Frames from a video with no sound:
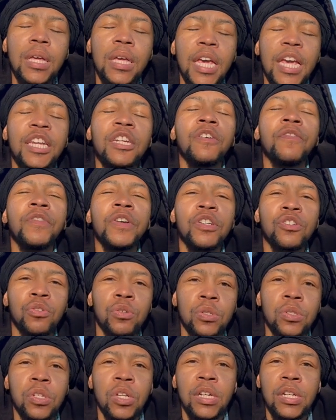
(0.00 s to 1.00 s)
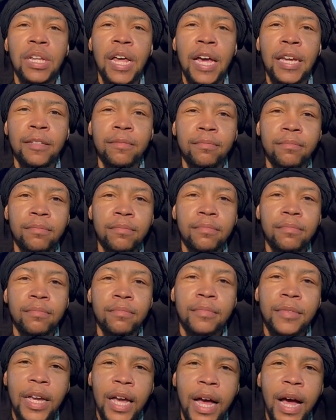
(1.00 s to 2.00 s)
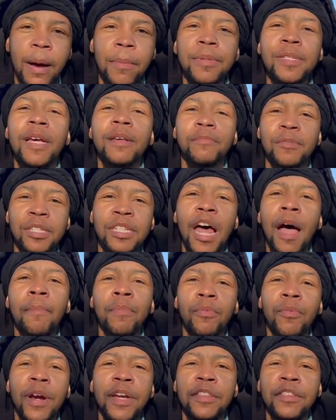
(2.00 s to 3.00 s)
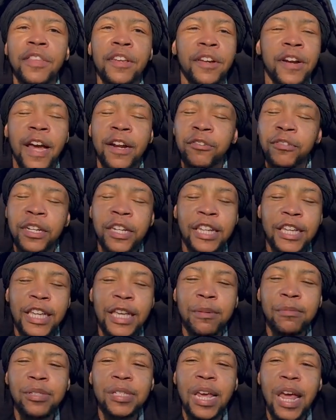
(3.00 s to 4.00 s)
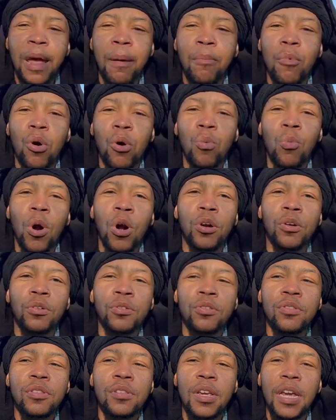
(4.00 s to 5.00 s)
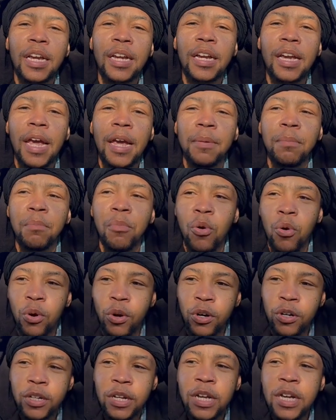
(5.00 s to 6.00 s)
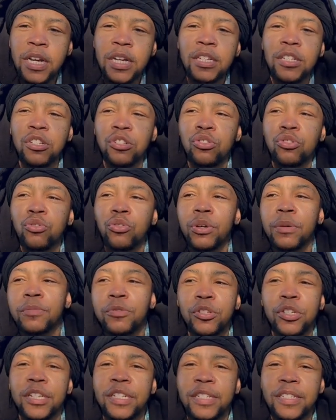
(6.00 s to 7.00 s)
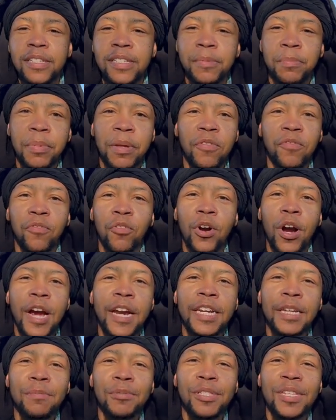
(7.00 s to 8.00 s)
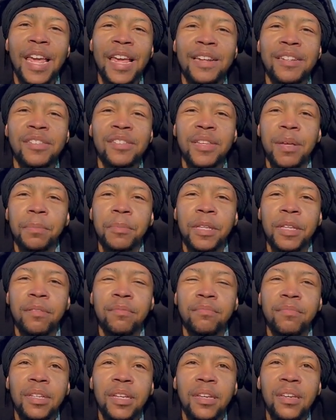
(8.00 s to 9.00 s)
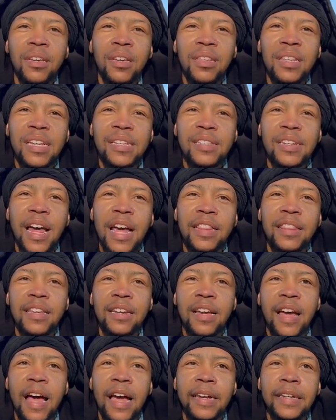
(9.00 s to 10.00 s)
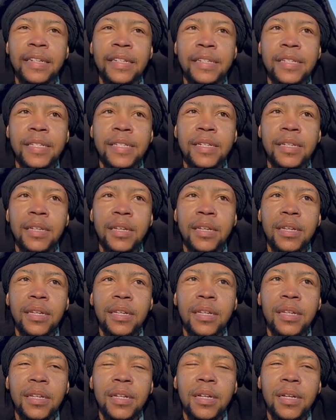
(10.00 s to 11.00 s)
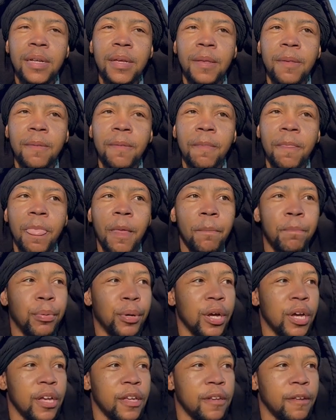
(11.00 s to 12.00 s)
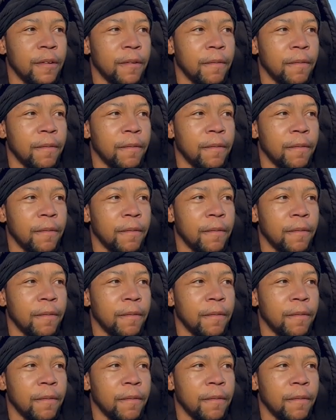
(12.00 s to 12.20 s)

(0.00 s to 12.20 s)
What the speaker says: individuals look like. I'm stopping right there. I don't need to keep saying more words and more descriptions before I end up saying something that's not the kindest. But